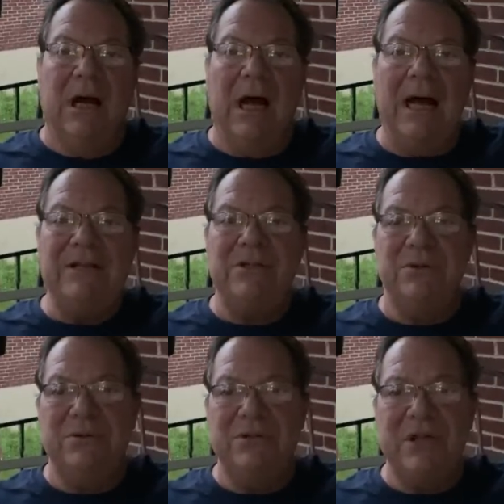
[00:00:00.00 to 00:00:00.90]

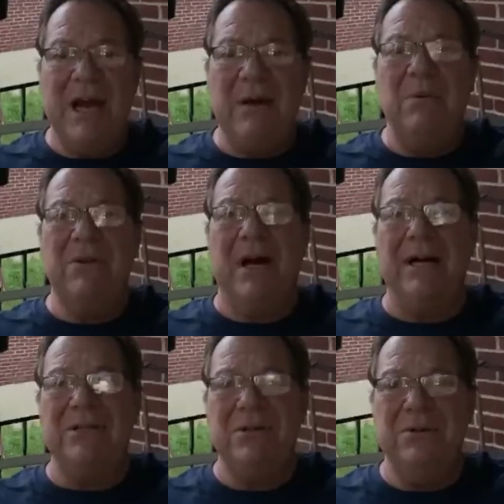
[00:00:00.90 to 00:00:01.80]
iTunes, heck with
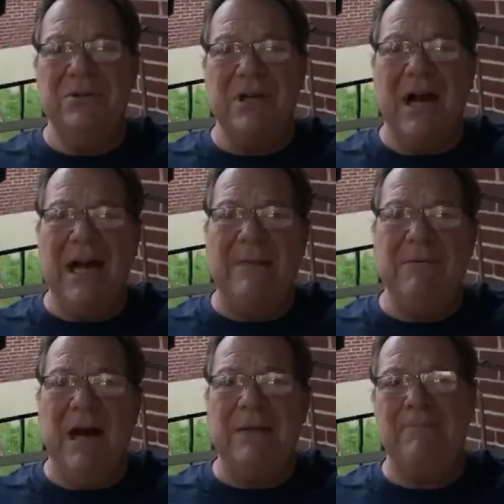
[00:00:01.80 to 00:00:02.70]
iTunes. I am
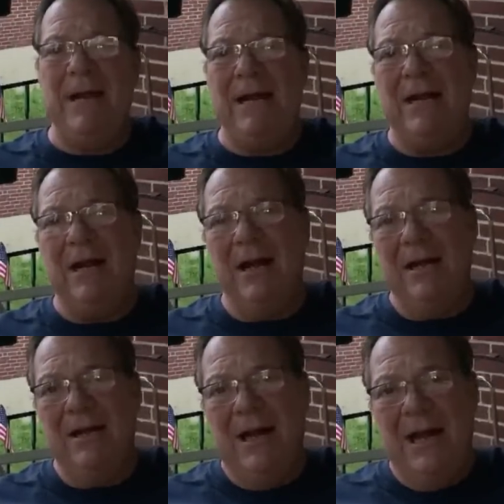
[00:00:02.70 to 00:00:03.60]
not paying
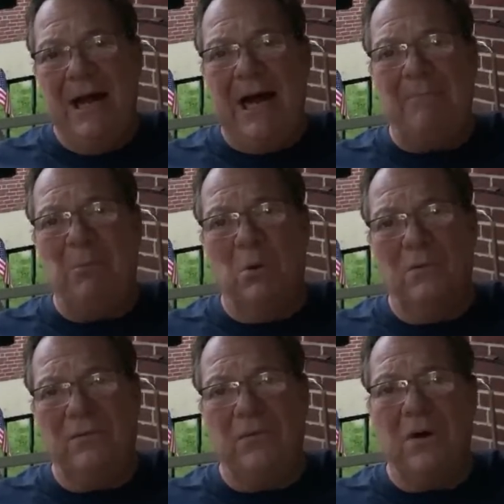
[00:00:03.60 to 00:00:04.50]
Apple
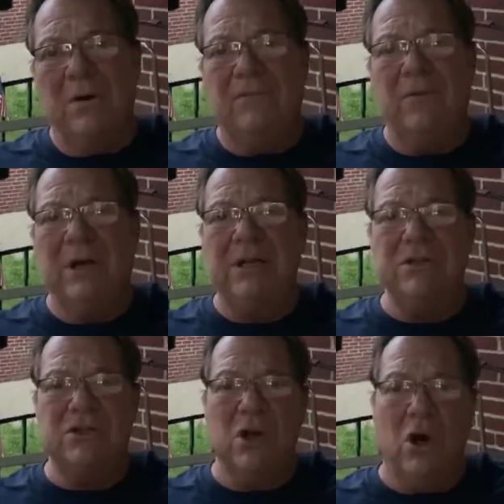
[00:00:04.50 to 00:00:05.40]
for a frickin'
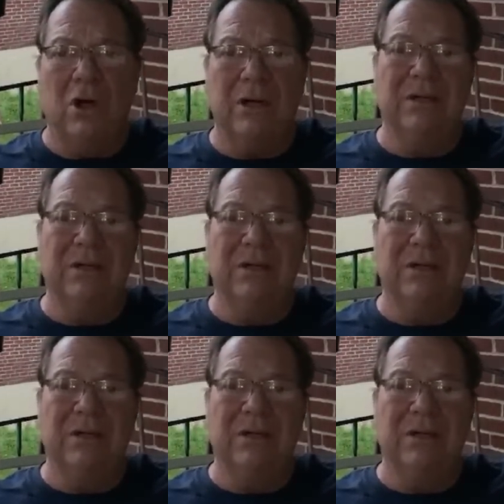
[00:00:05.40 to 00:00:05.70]
song.